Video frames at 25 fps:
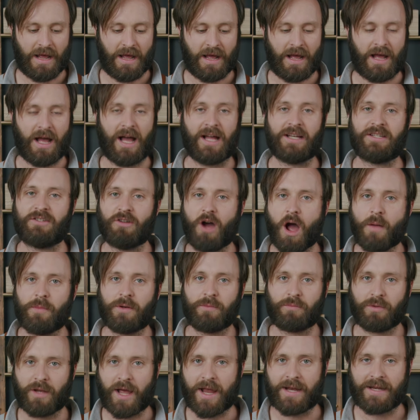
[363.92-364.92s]
a
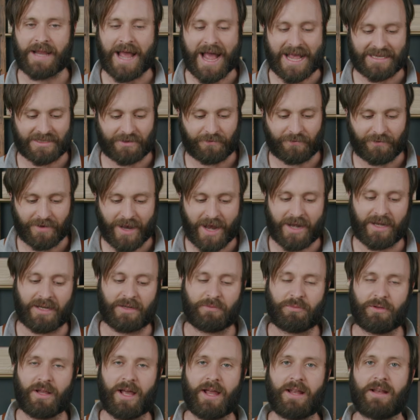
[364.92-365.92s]
diamond plate as a
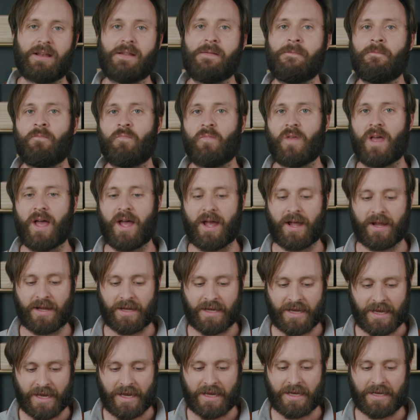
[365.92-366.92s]
flattening plate
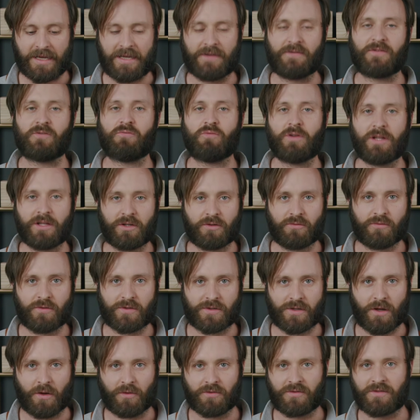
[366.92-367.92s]
gives really good
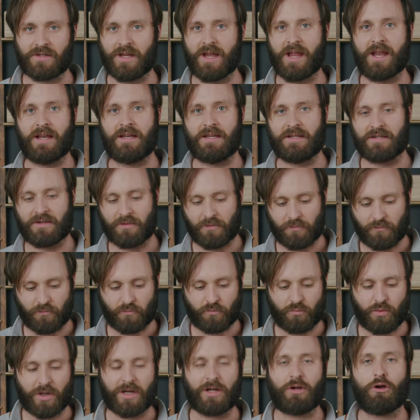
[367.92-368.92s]
results and is a
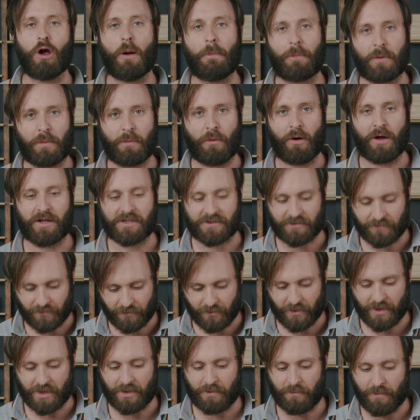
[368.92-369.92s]
pretty
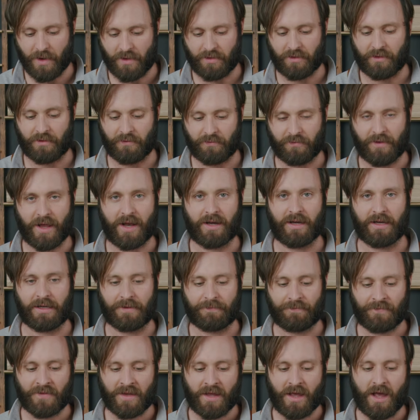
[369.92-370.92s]
compromise-free method of flattening.
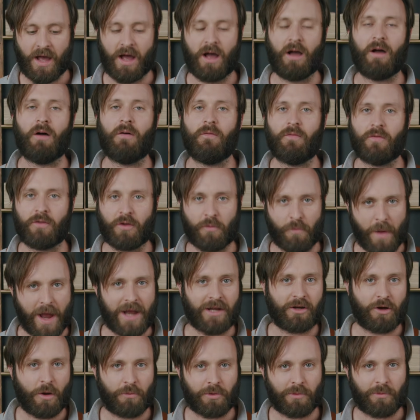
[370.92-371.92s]
The
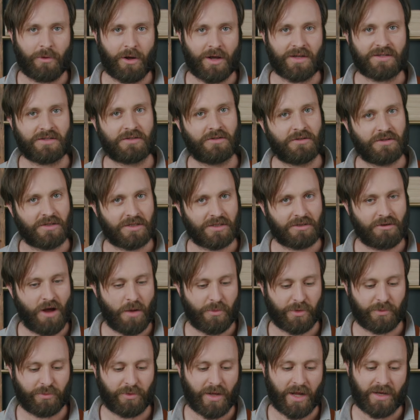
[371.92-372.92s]
main compromise in using a
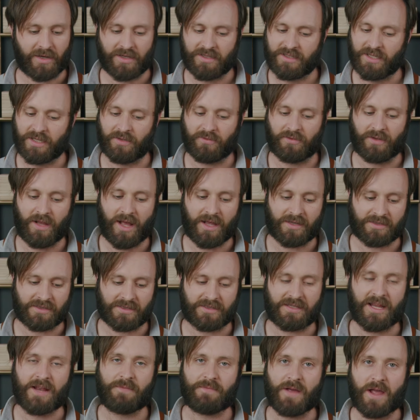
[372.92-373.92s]
diamond plate instead of glass
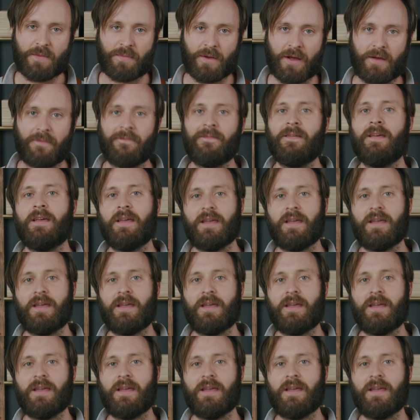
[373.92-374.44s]
and sandpaper